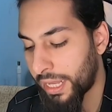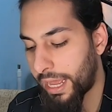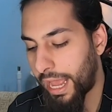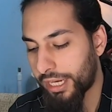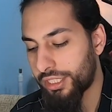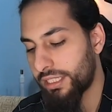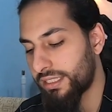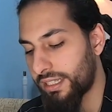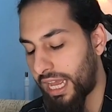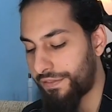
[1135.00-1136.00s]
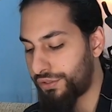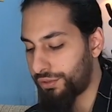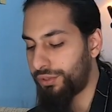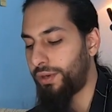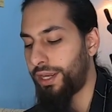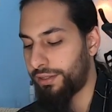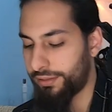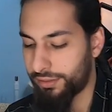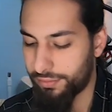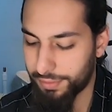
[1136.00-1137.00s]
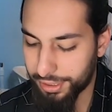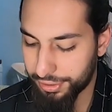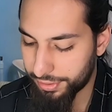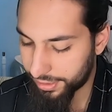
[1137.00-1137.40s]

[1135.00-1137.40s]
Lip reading: Actually, since I have 2 triangles, I can do